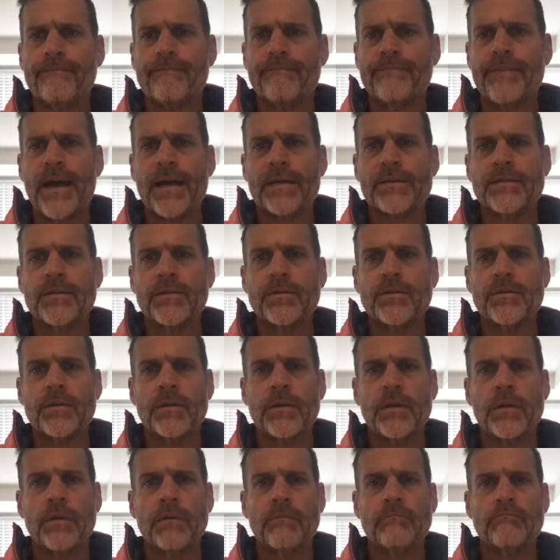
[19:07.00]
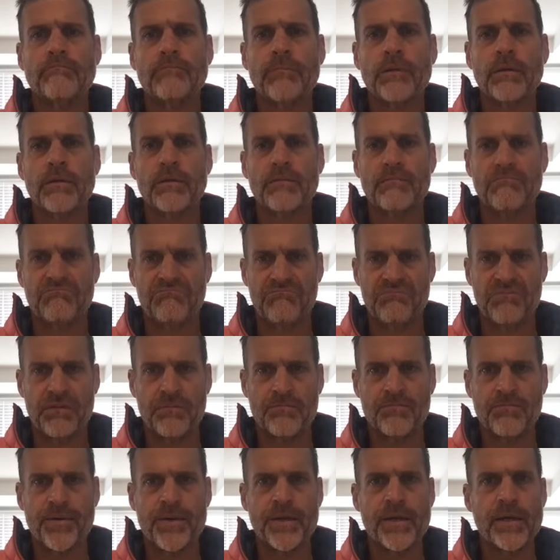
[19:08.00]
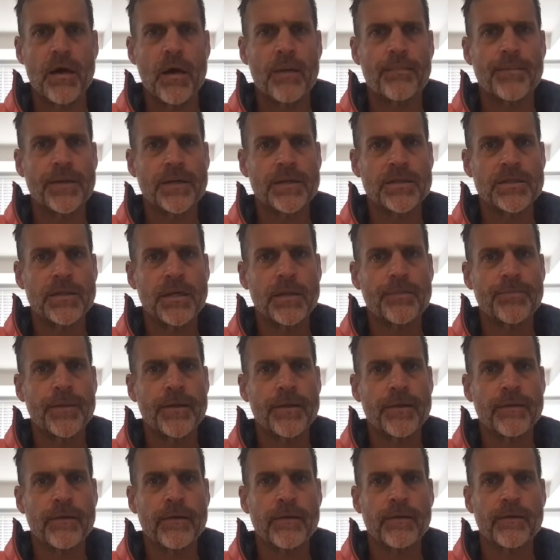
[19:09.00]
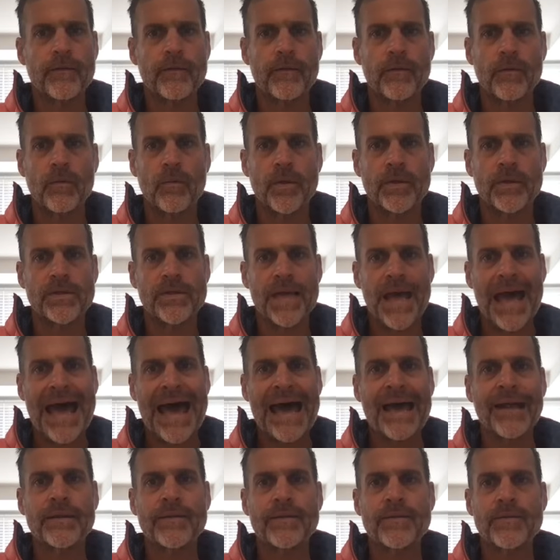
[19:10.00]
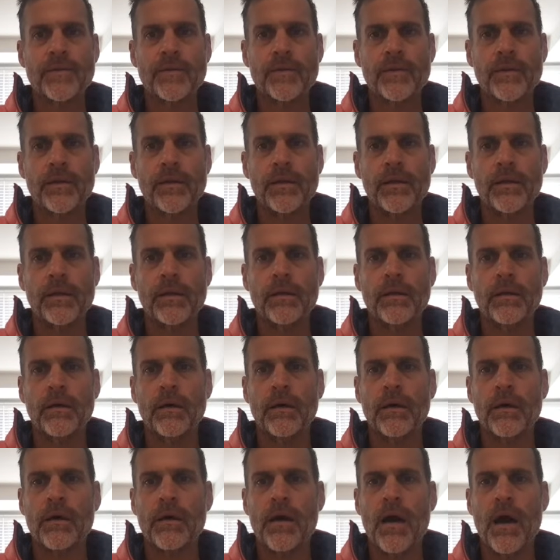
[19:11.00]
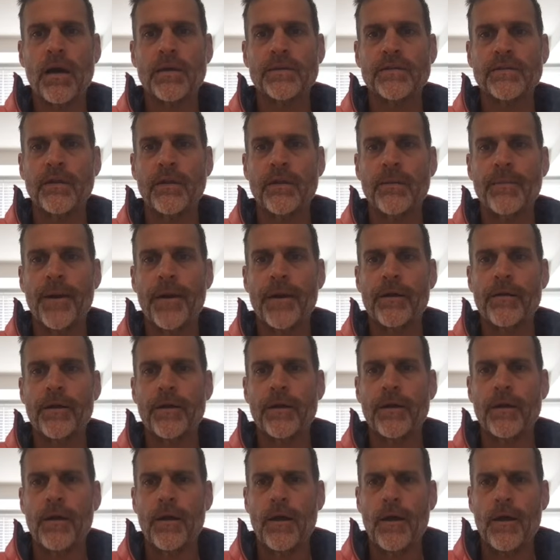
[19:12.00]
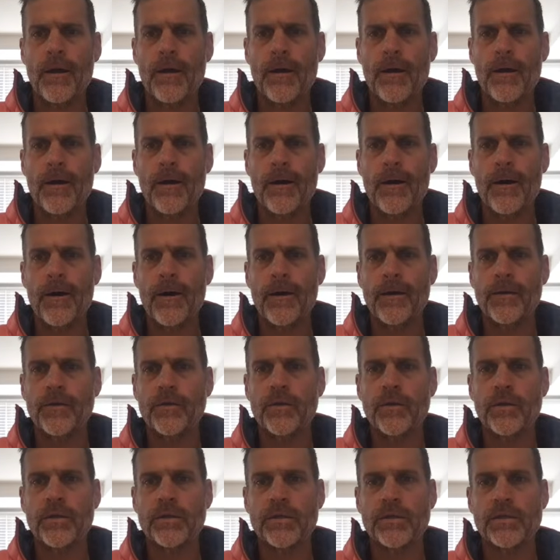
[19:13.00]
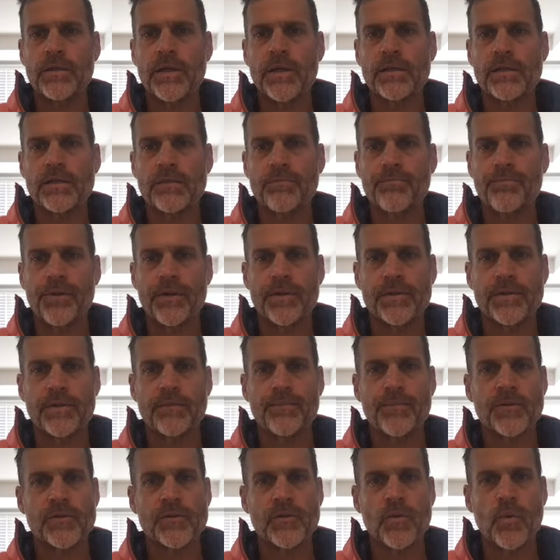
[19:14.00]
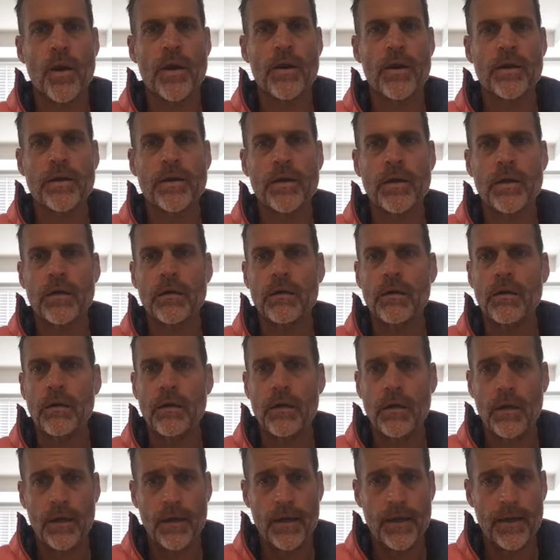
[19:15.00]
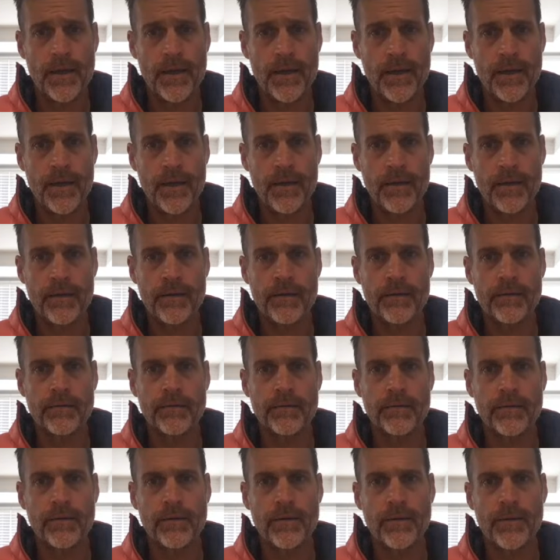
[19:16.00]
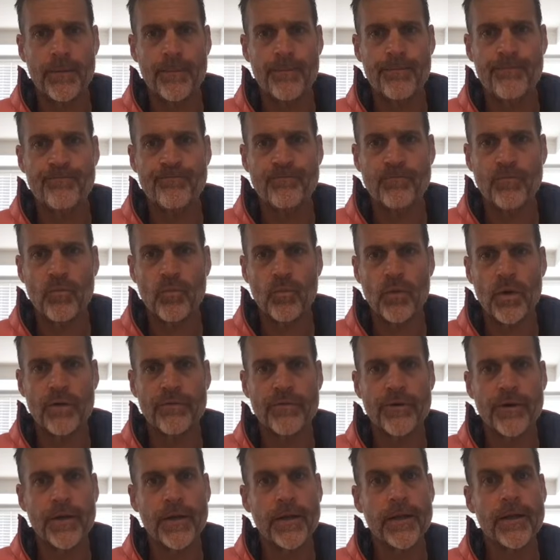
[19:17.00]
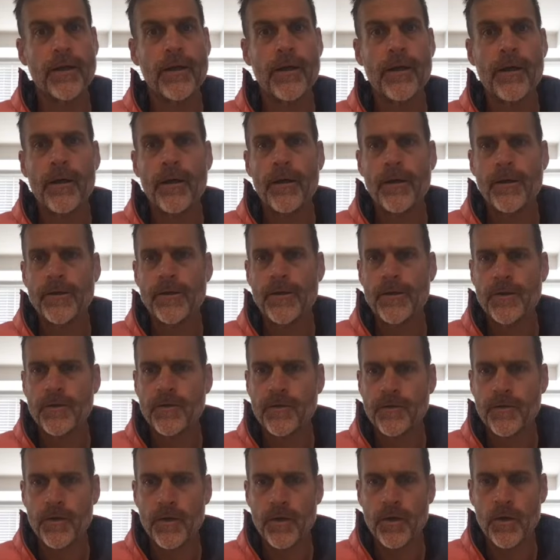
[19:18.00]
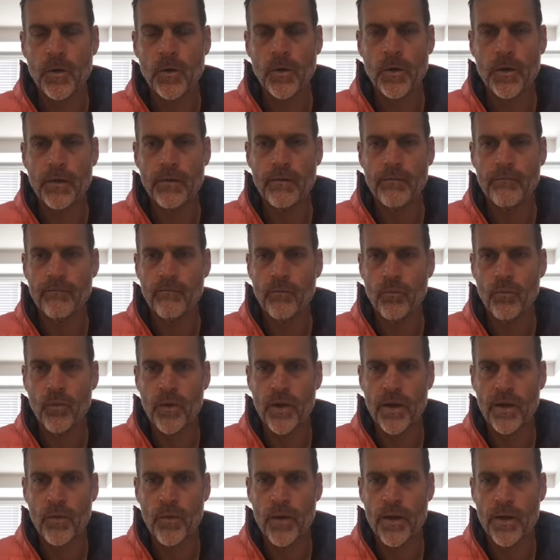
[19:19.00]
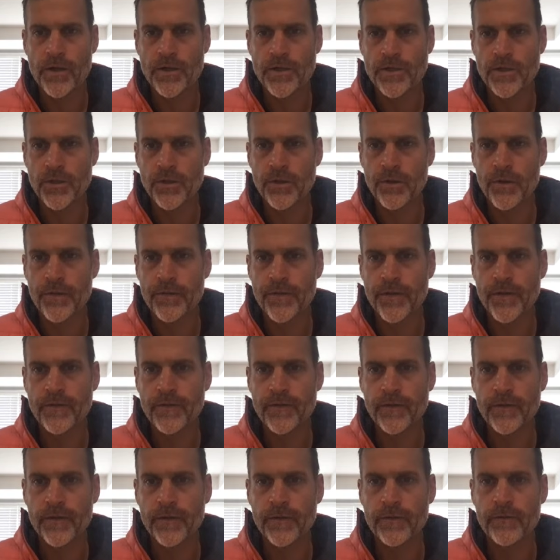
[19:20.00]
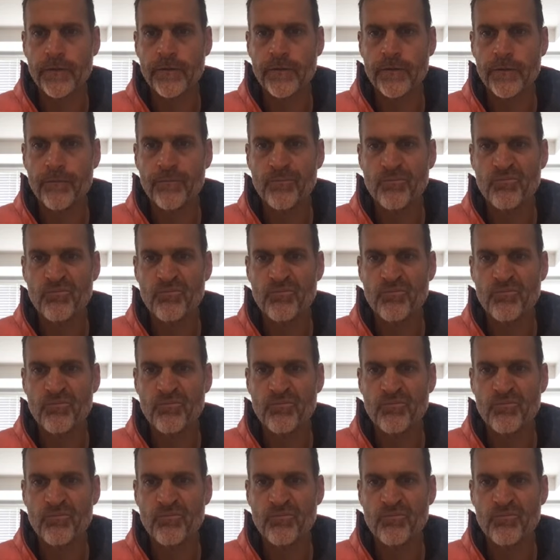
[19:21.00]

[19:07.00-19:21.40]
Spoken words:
That's using a pretty complex shape like this, which adds to the cost of the battery. You can just put a simple square in here and whatever you need. So what I wanted to show you on this is